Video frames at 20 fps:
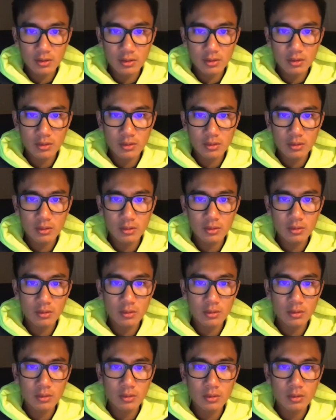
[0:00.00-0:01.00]

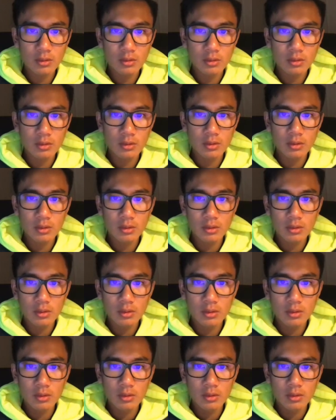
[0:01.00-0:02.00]

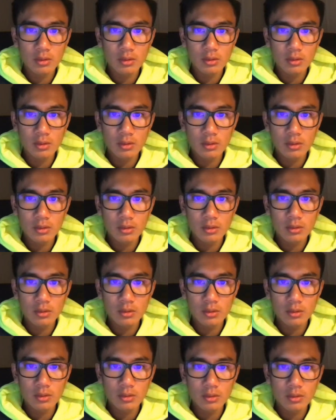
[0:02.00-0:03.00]

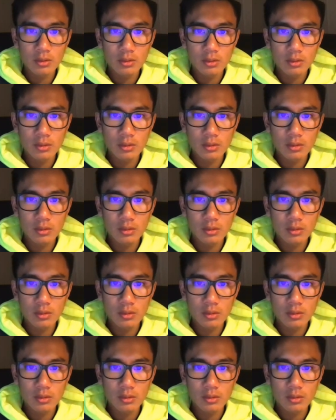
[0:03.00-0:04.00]

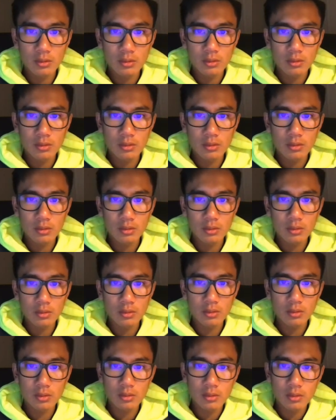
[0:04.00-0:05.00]

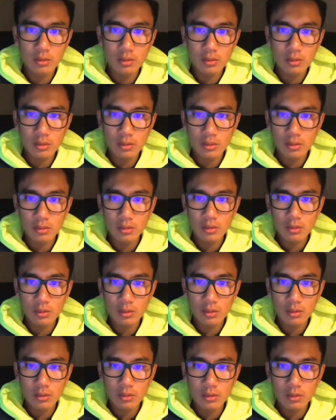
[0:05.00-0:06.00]

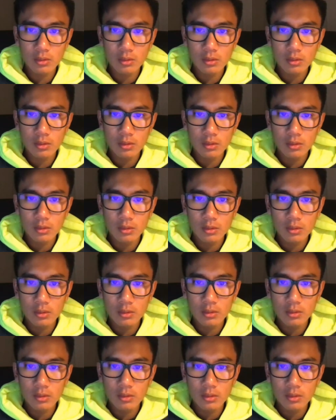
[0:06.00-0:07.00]

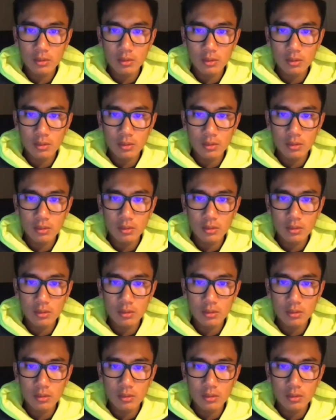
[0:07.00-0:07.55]
Nothing is said.